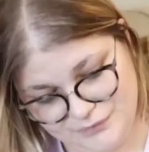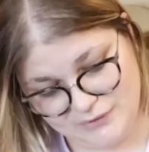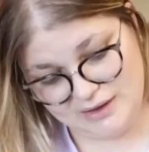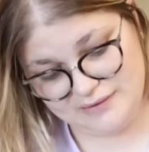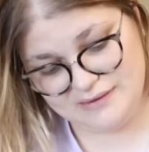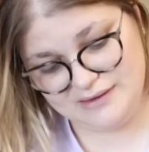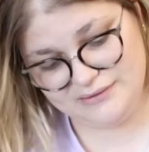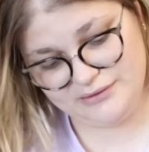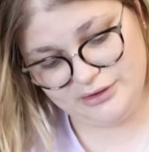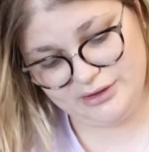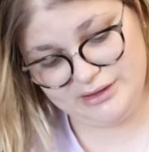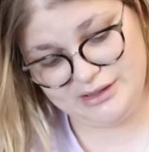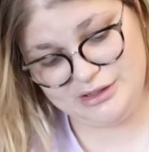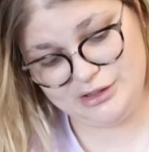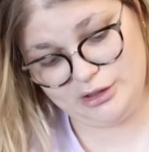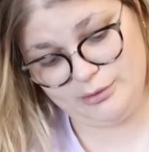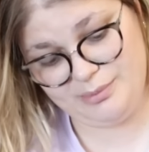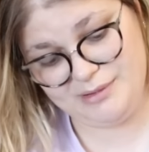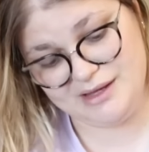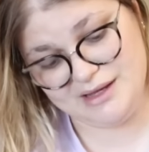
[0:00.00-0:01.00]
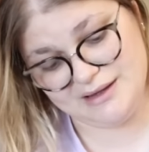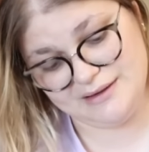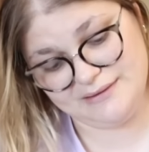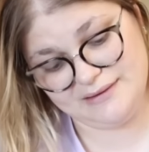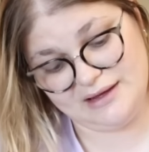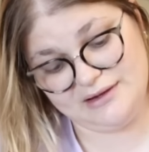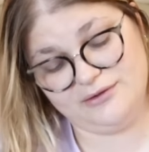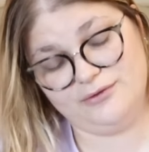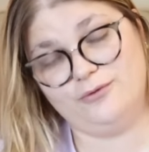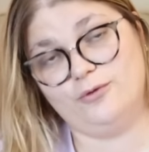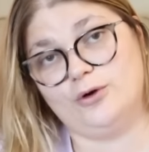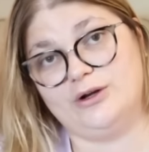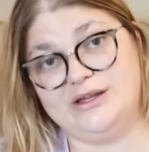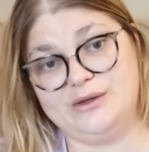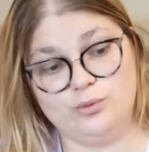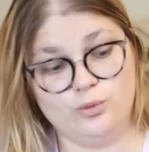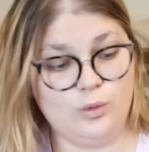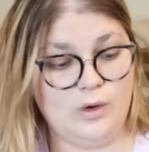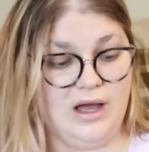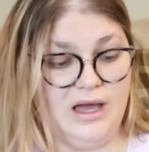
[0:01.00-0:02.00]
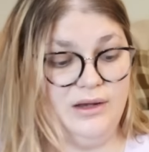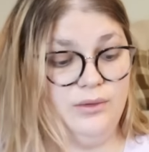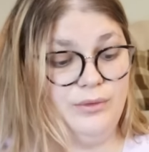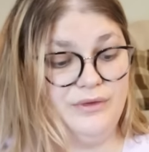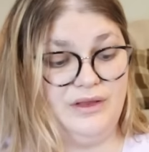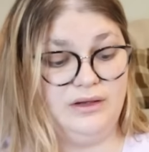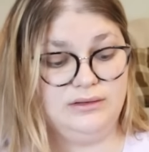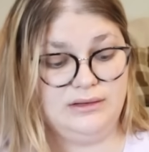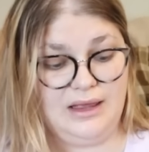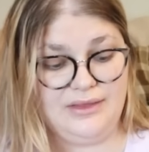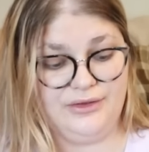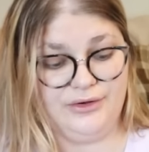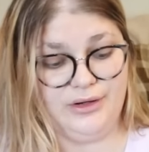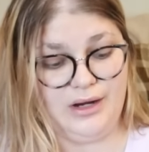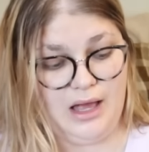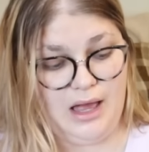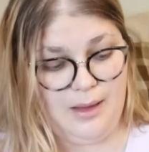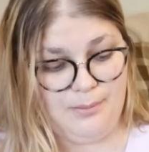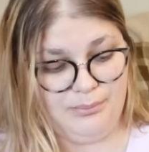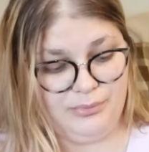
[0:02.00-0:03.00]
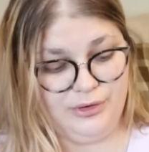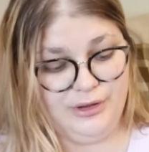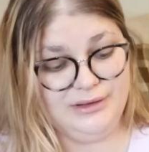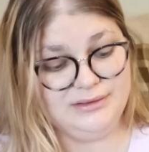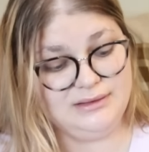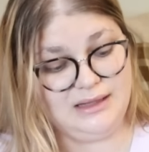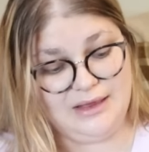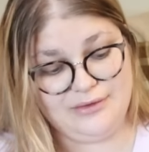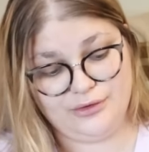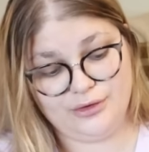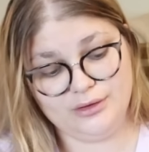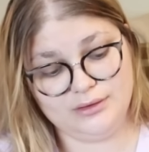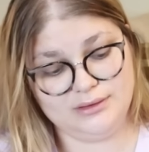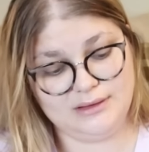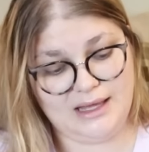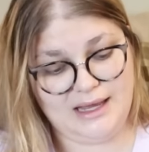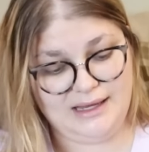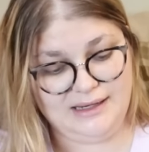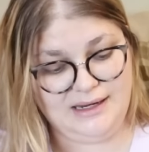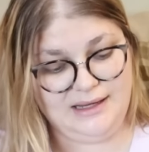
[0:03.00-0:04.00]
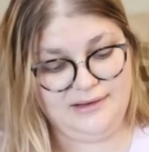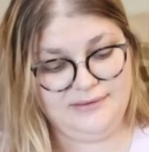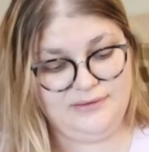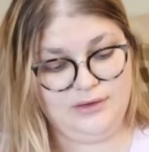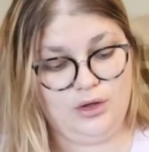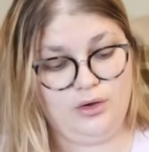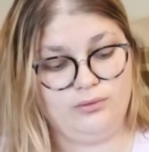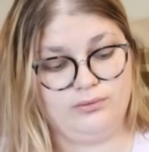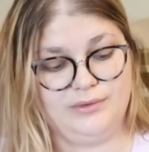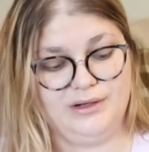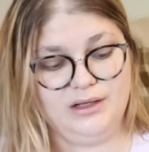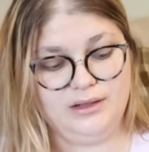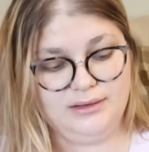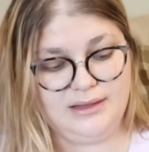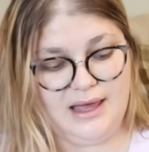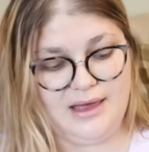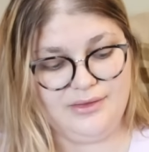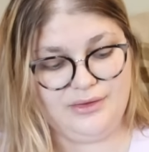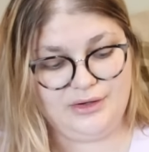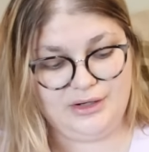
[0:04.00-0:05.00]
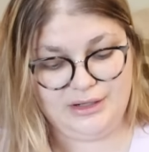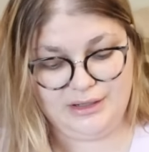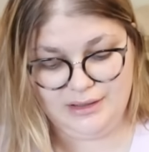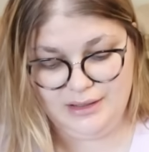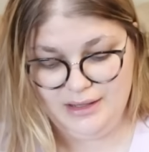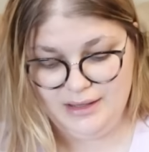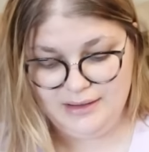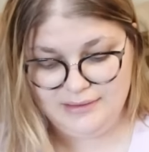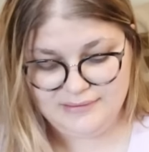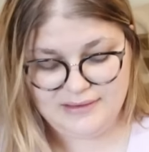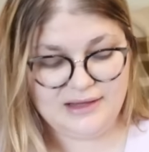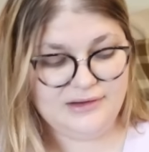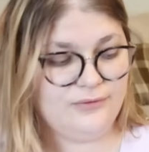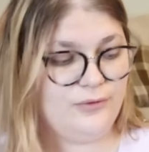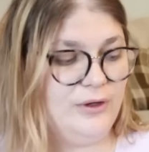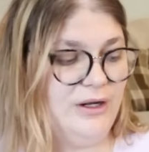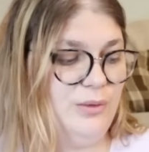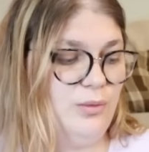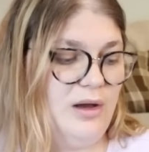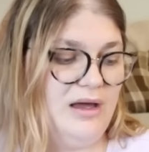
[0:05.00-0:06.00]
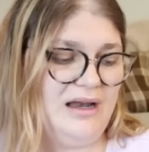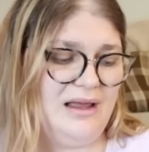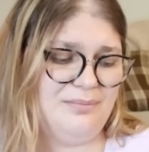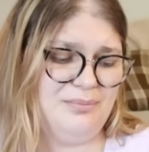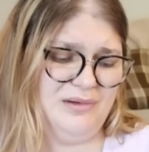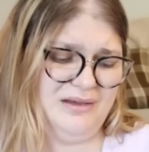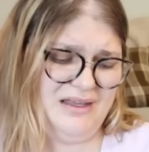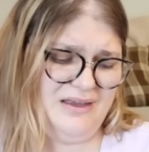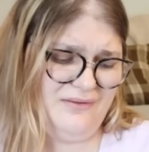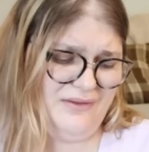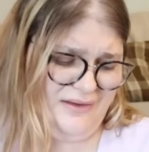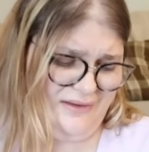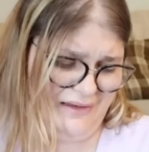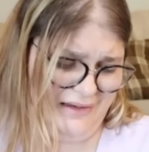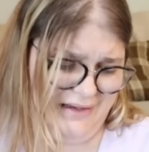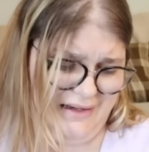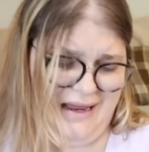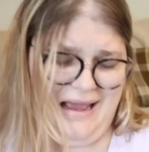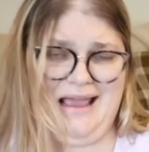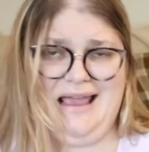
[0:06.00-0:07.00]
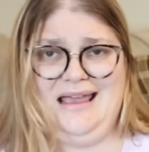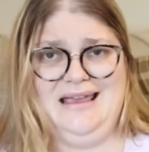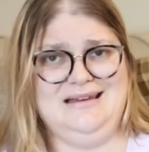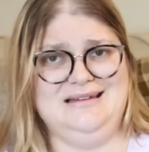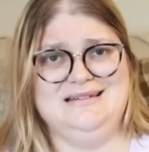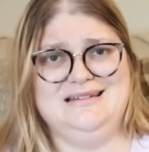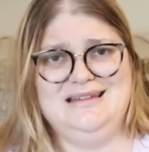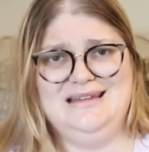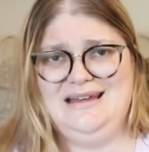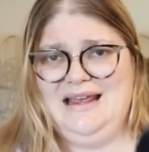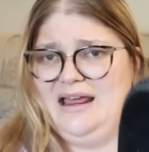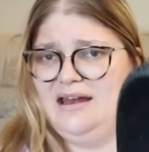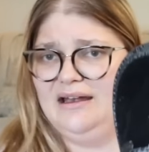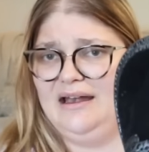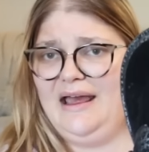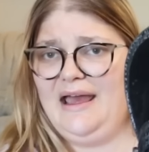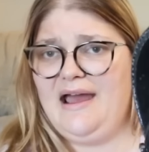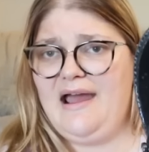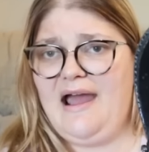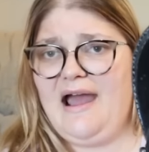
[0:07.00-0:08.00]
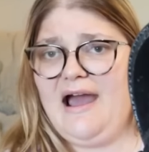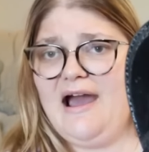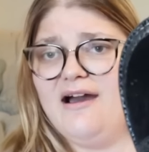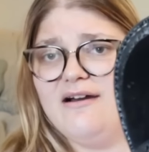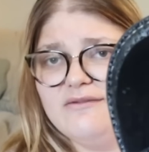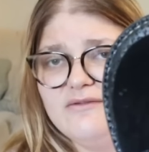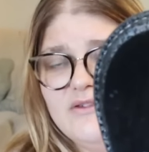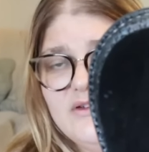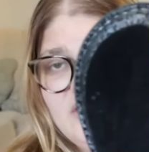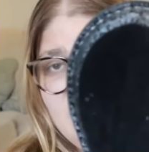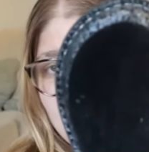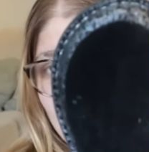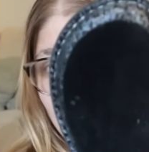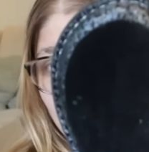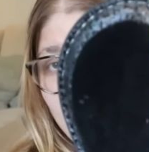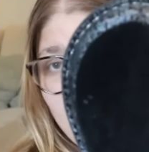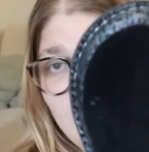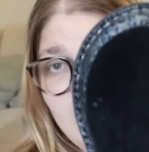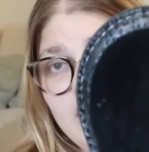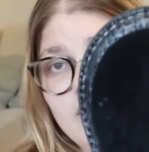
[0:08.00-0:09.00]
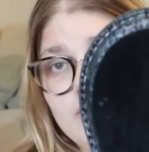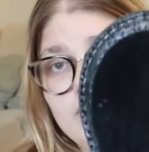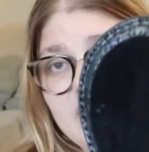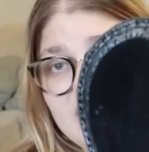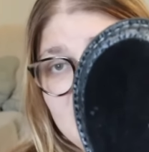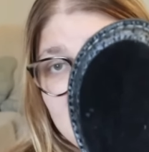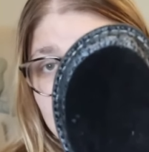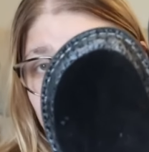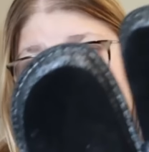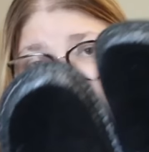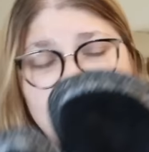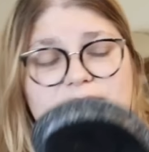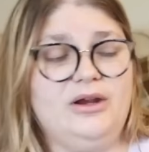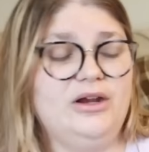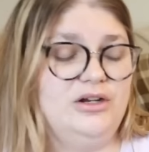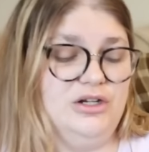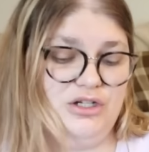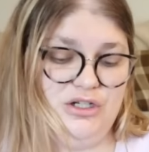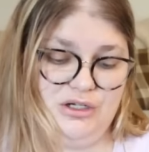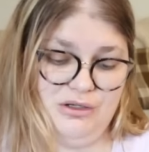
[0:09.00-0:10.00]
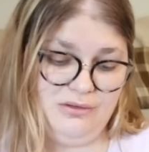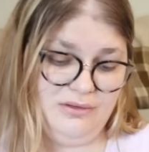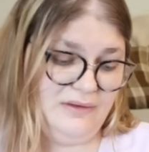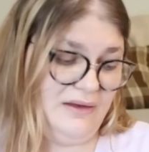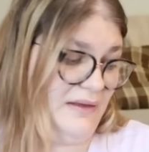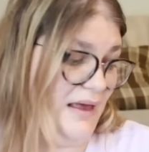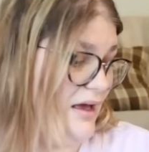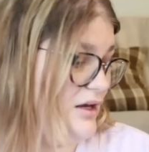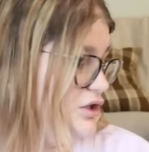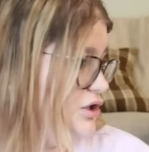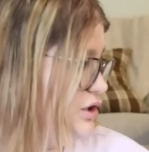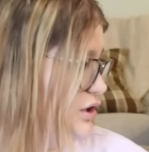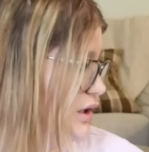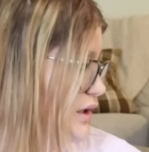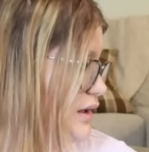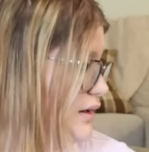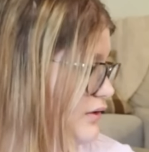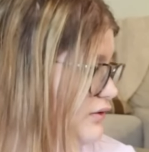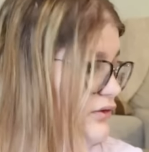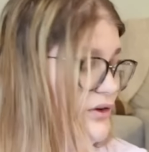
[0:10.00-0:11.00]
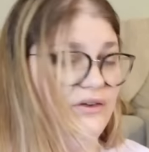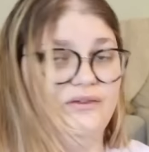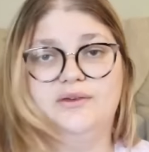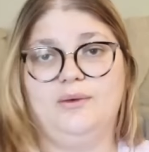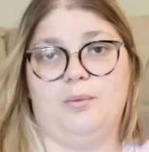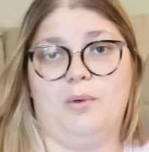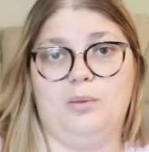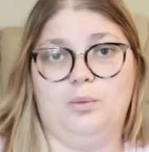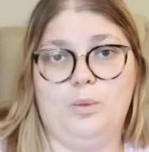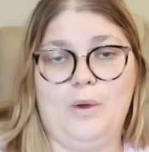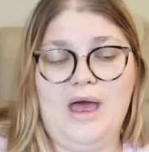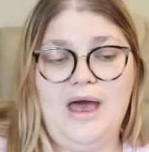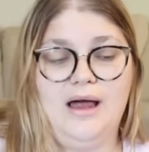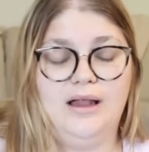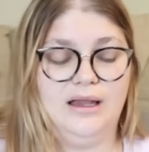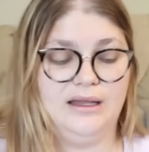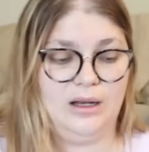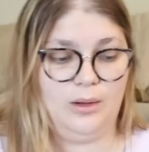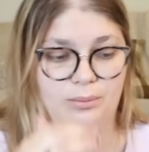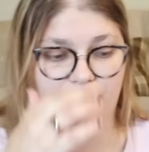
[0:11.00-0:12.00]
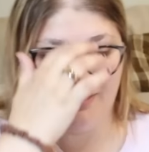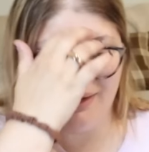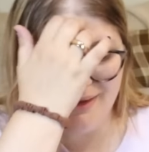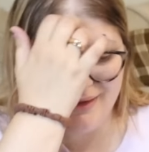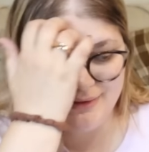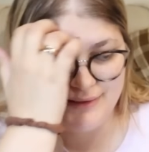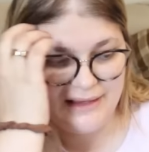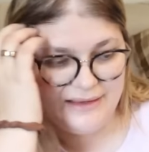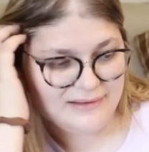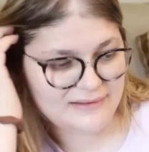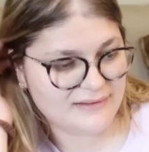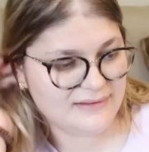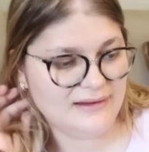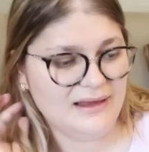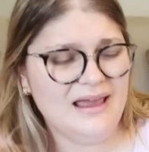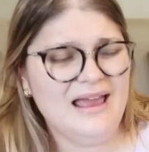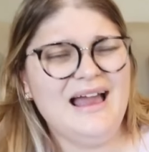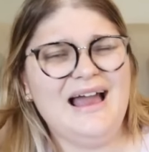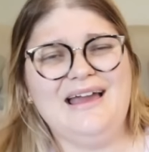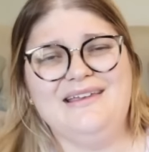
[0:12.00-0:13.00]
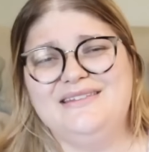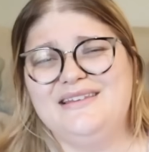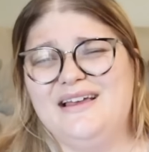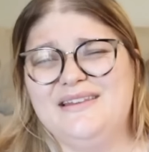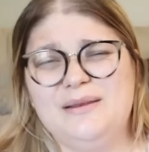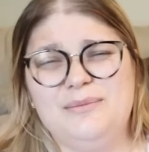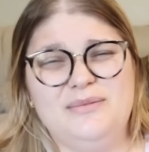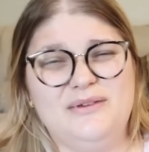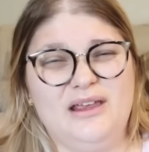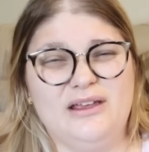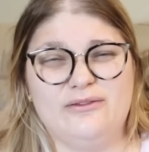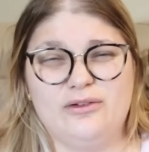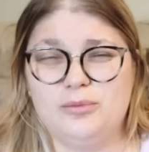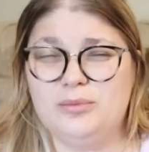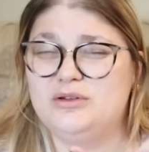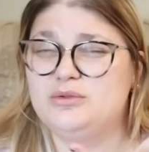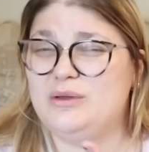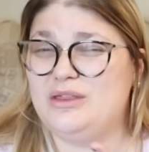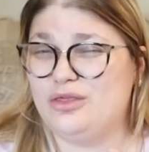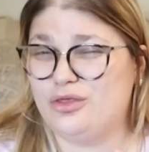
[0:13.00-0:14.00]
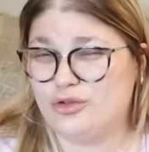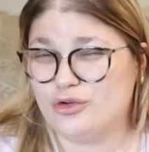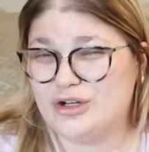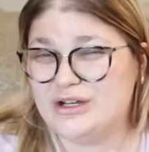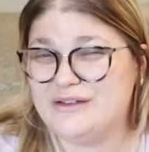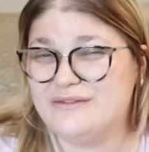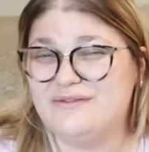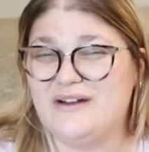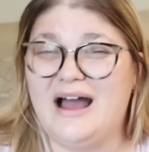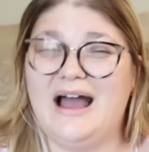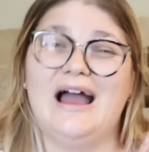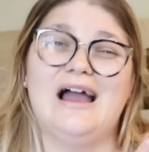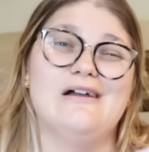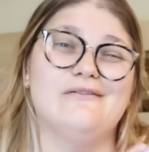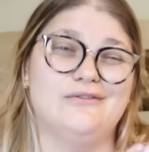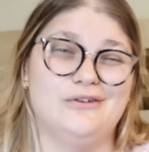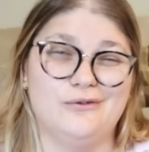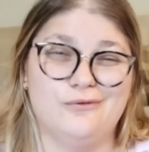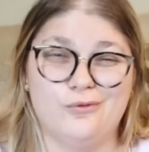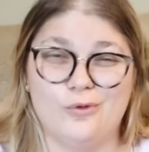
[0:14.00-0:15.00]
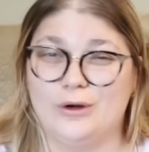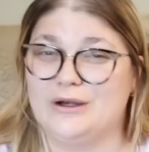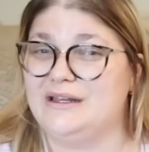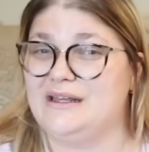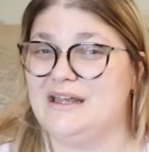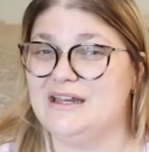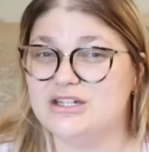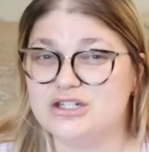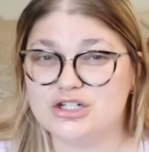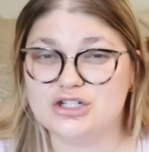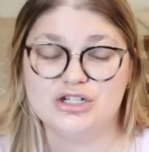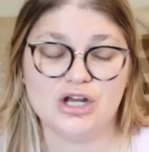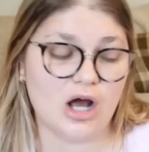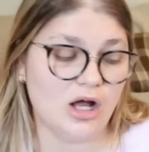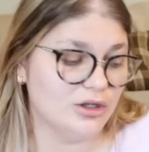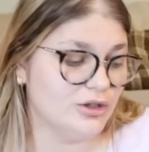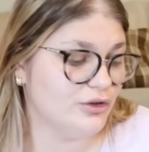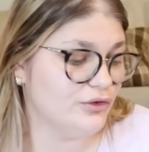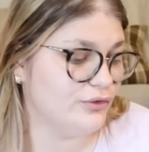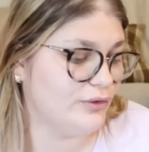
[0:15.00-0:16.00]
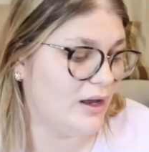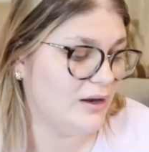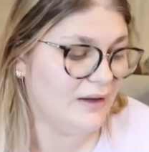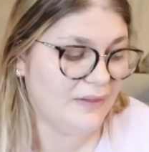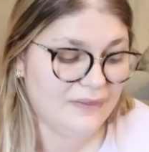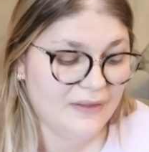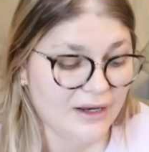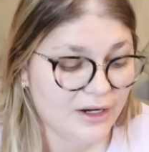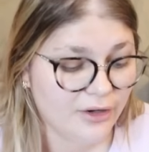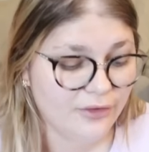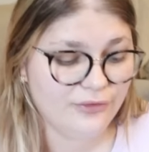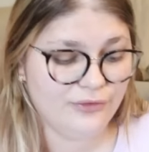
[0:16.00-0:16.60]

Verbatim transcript: And these are in a European size 41 with a leather upper and leather lining. So real leather, size 41 I believe is a nine to nine and a half. So really nice pair of shoes and that should serve someone well. And I'll probably list, I saw them selling for between 35 to 40-ish dollars around in there.